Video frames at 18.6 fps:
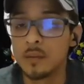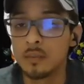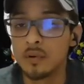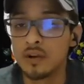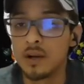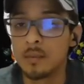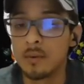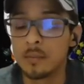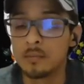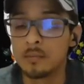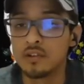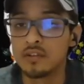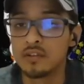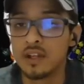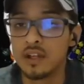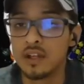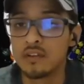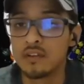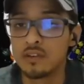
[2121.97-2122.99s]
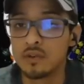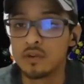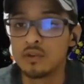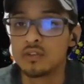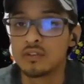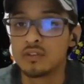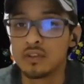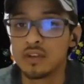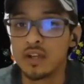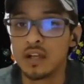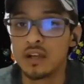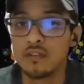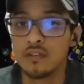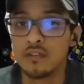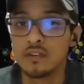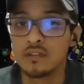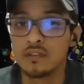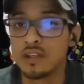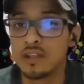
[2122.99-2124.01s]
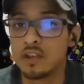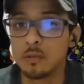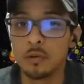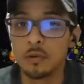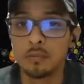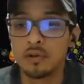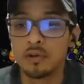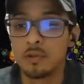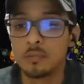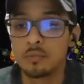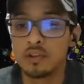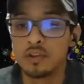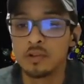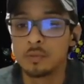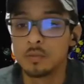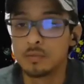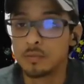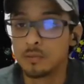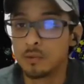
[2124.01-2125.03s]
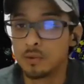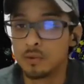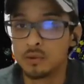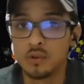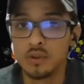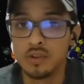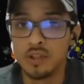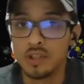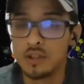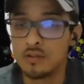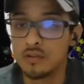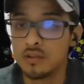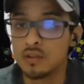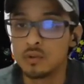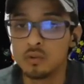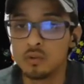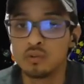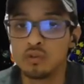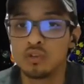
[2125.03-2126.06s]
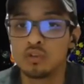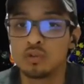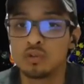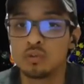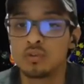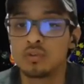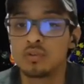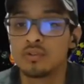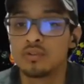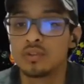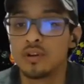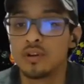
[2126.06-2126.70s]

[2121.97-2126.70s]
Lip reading: but I'm just saying that there is a lot of things that need to be put in place before you can even use the tools.